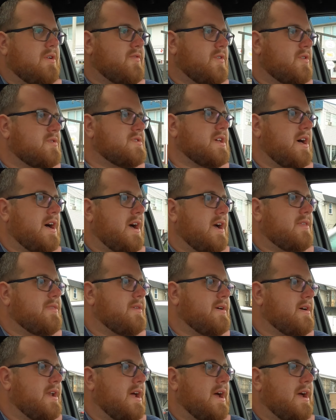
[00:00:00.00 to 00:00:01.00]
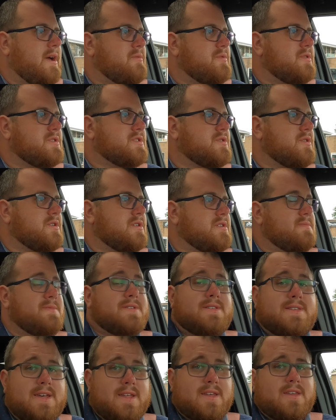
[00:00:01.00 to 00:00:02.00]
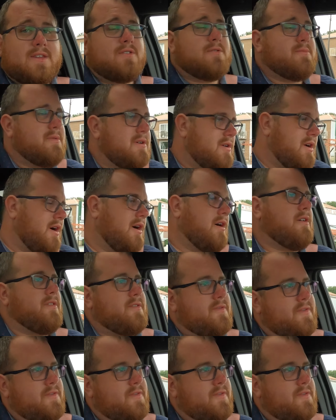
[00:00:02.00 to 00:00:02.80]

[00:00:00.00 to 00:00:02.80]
folks, I thought I was going to be telling you about all the